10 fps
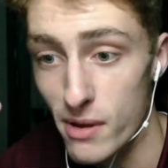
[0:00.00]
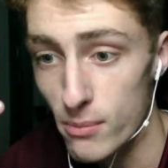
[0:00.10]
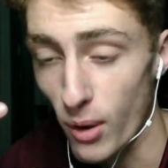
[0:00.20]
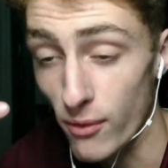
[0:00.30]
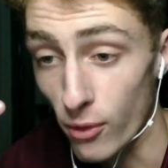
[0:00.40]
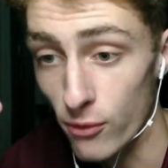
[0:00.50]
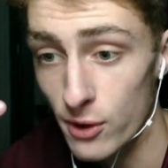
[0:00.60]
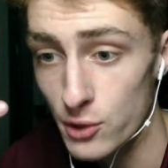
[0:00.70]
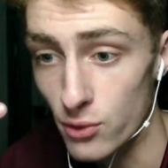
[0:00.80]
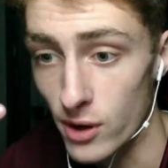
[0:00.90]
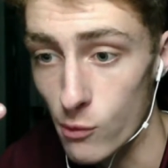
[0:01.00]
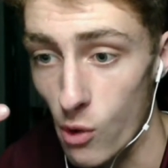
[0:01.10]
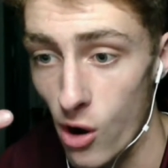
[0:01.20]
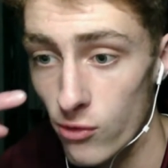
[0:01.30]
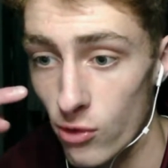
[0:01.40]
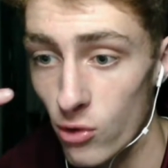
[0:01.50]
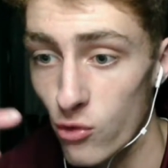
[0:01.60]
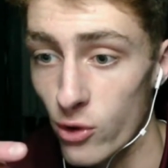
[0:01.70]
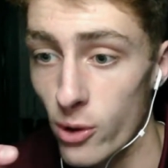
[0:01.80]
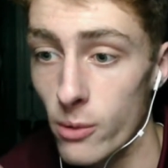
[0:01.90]
Memeever, featuring Waffle
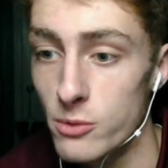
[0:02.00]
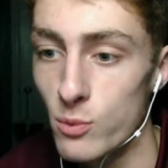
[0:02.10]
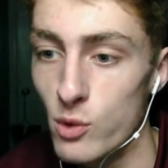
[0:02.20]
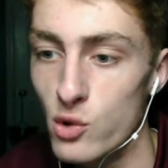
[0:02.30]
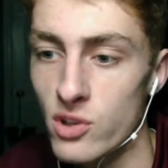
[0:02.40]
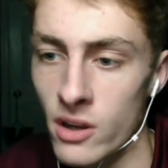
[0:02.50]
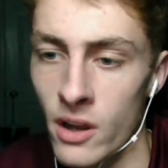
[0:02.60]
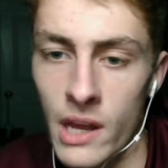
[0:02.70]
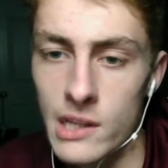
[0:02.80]
Films Music.